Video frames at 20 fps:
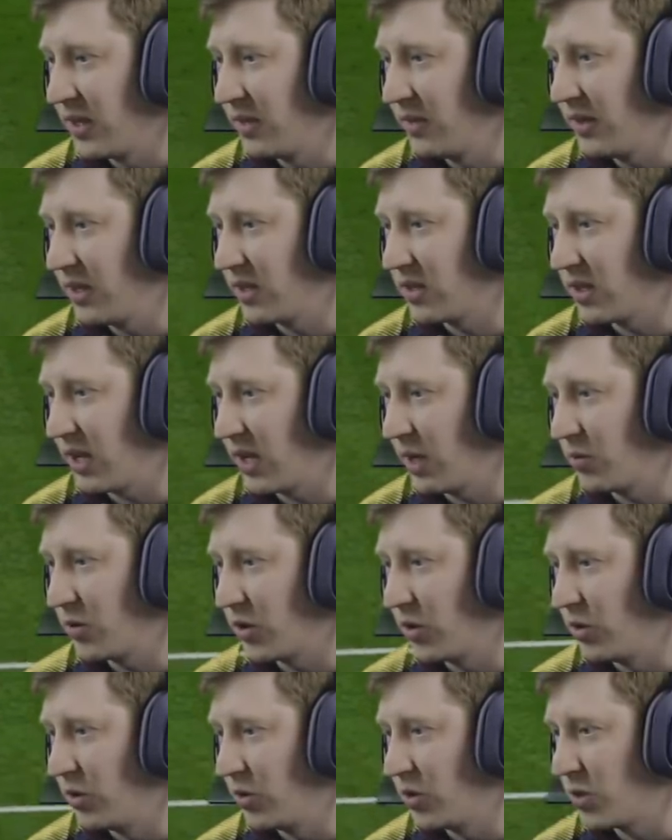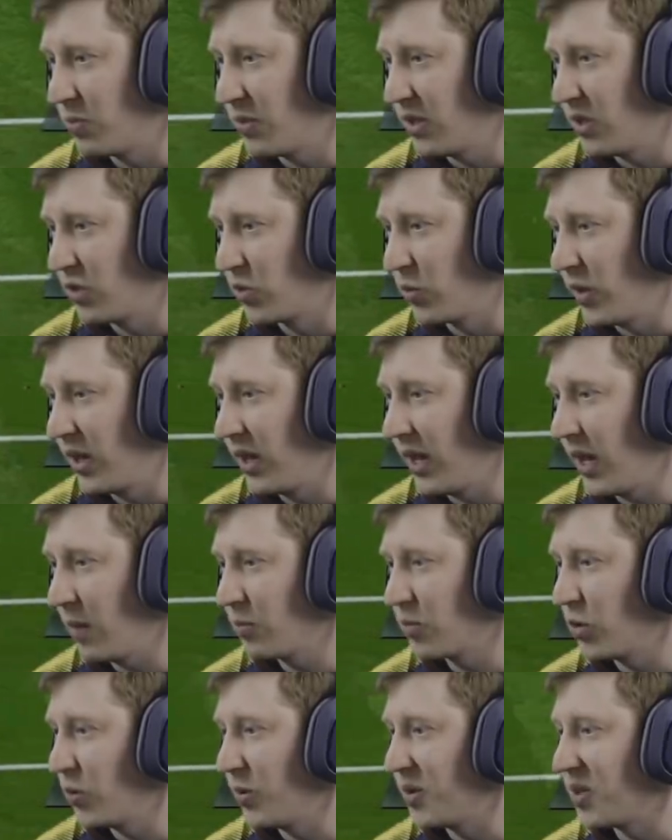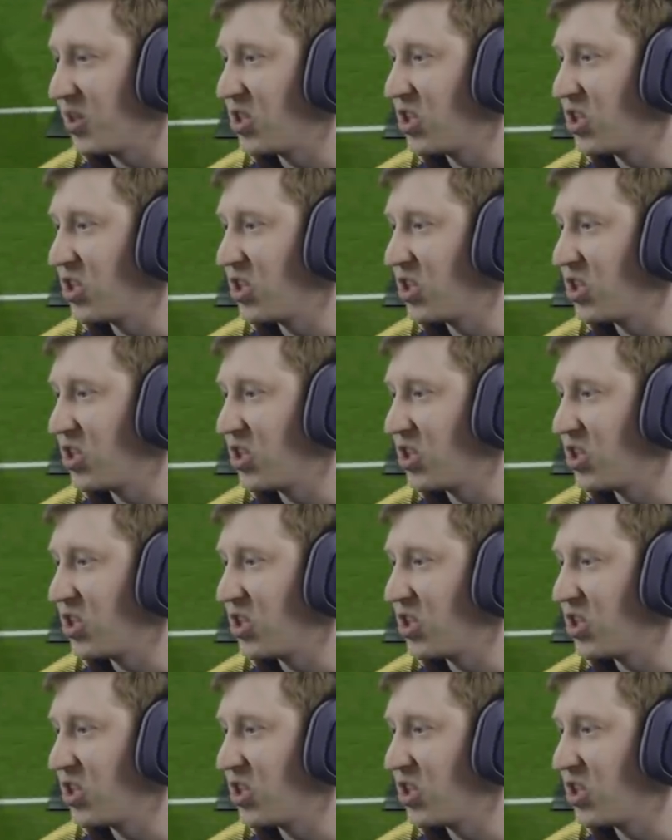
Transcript: In there to Abdou, who spins well. Abdou with